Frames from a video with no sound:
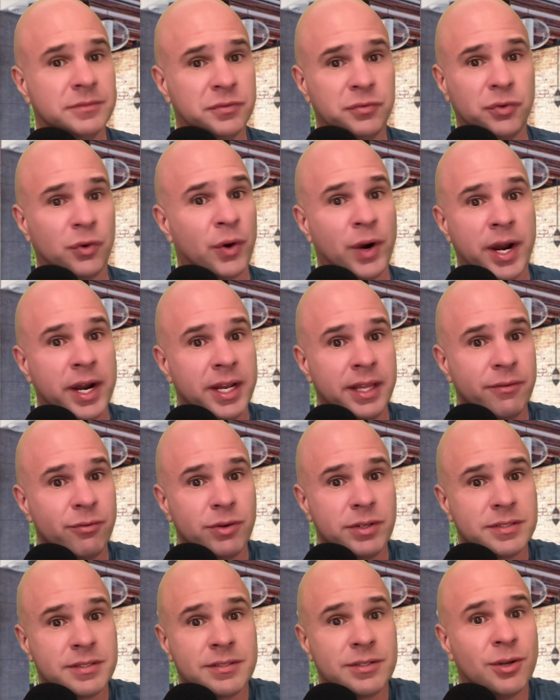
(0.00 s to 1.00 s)
a variety of
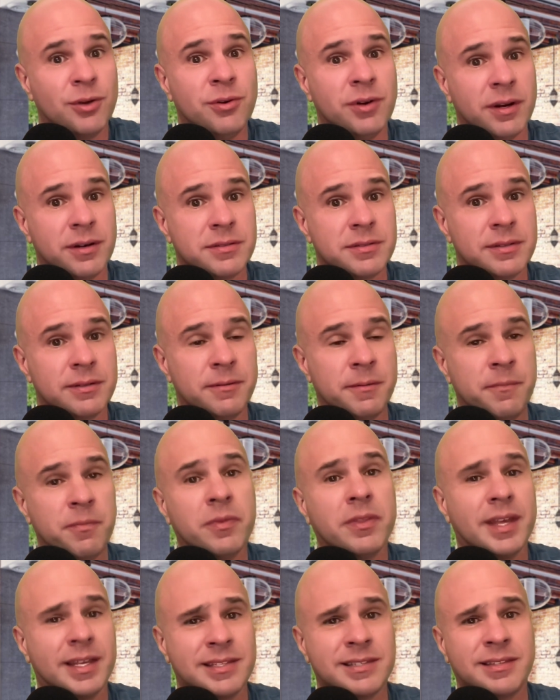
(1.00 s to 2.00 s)
reasons. Who knows?
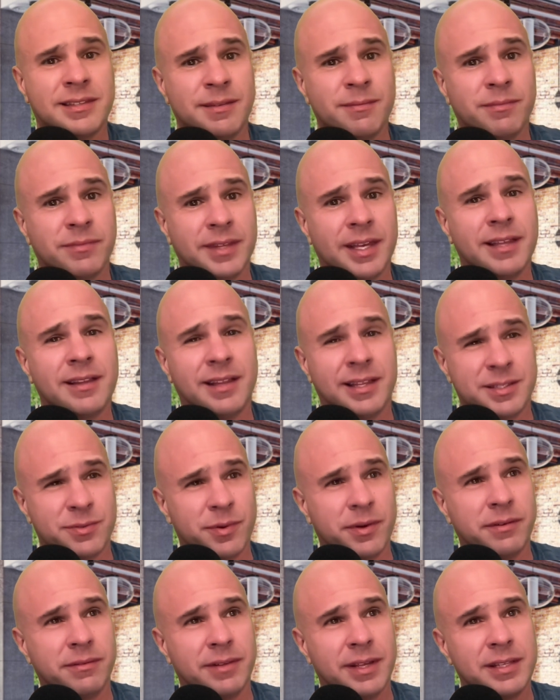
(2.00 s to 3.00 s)
That's
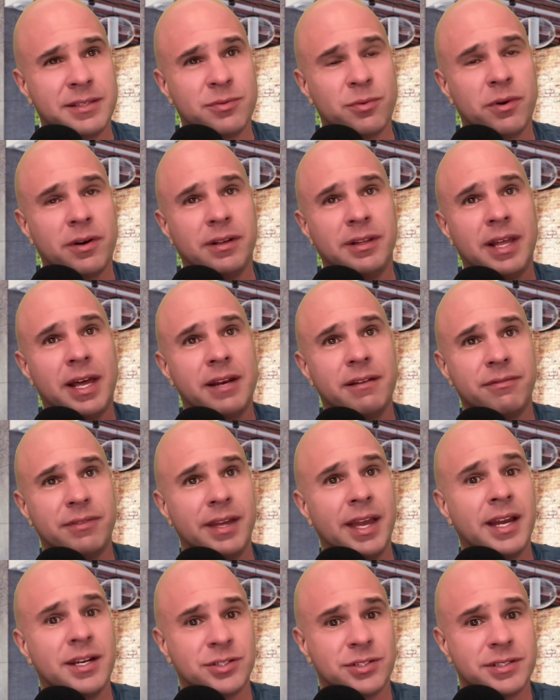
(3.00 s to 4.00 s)
where a lot of
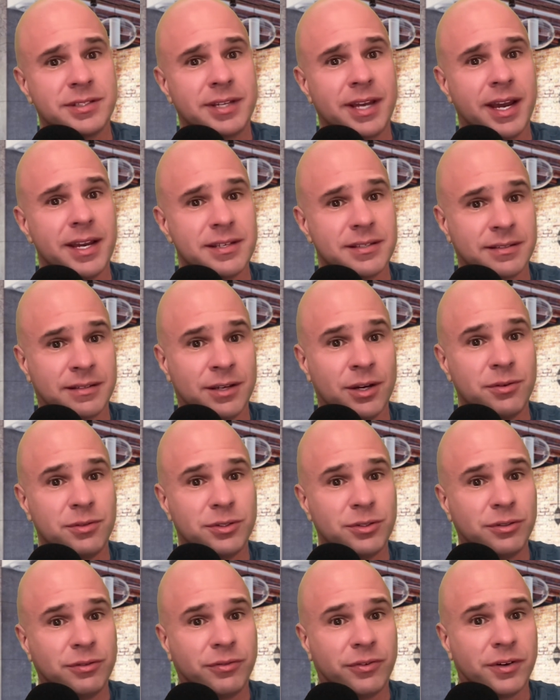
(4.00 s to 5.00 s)
the anxious guys go
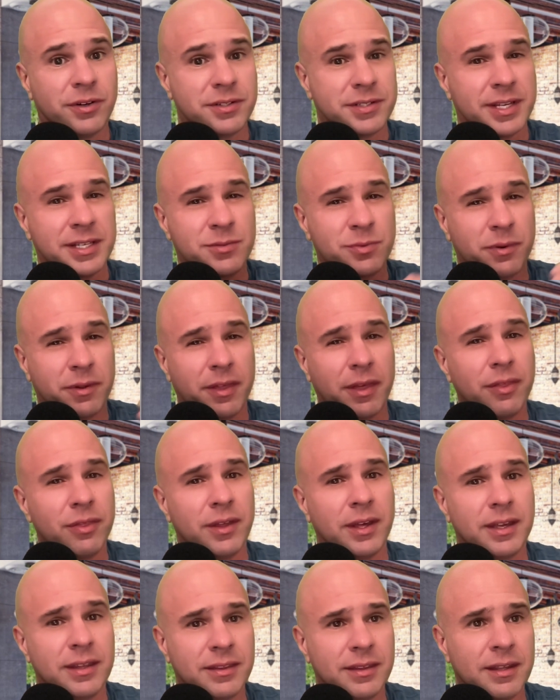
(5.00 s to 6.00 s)
to first. That's where they
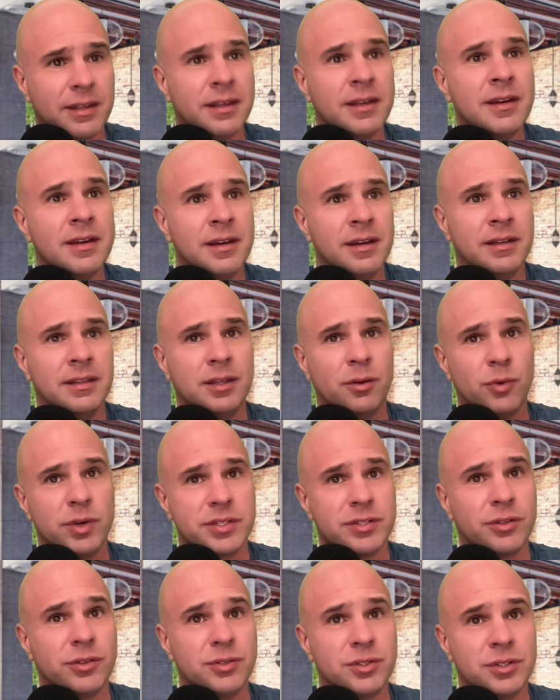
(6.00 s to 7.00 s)
think the
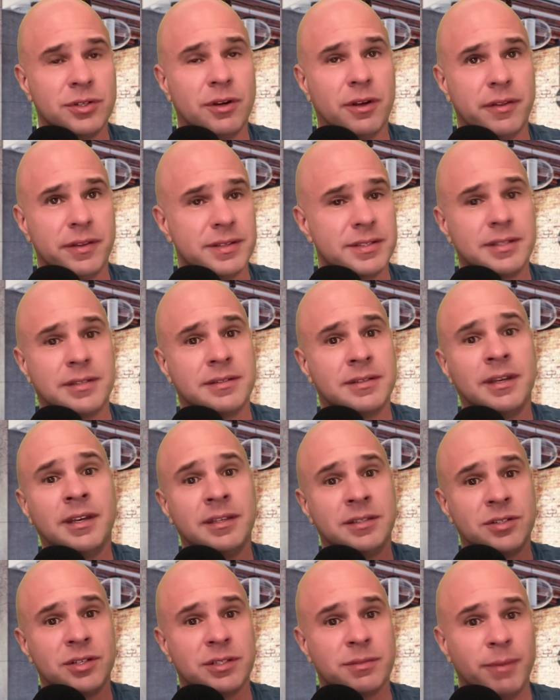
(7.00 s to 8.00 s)
resolution to all this is.
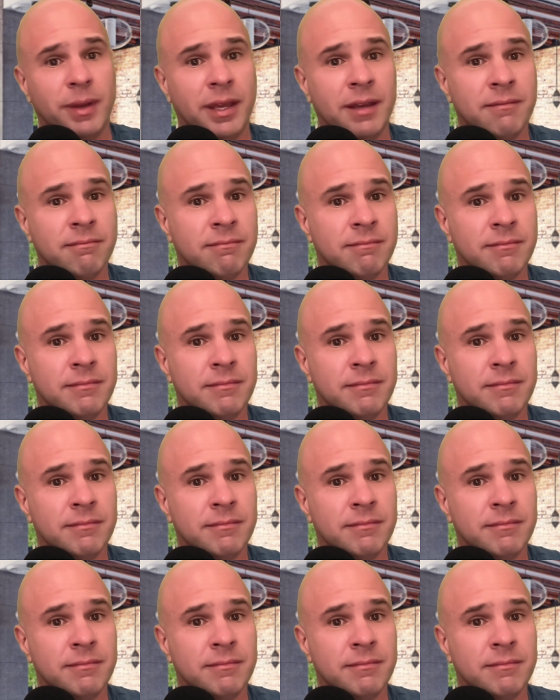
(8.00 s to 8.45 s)
It's just me.